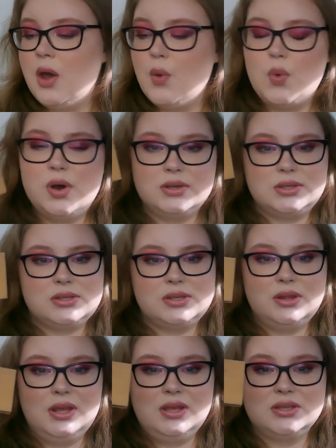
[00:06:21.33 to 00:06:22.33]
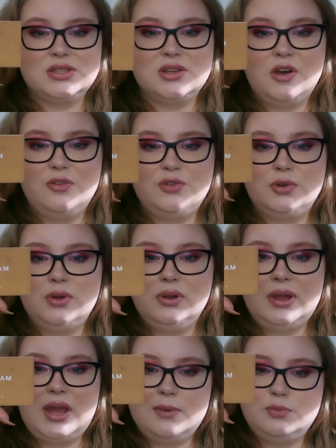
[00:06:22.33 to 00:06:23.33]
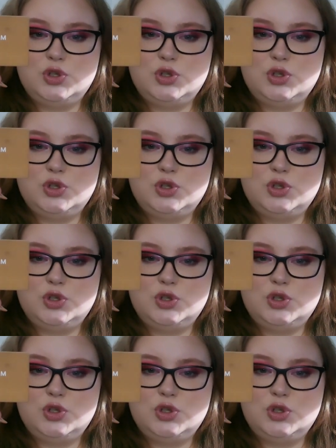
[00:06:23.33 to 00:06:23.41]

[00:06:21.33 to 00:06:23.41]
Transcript: was the Soft to Glam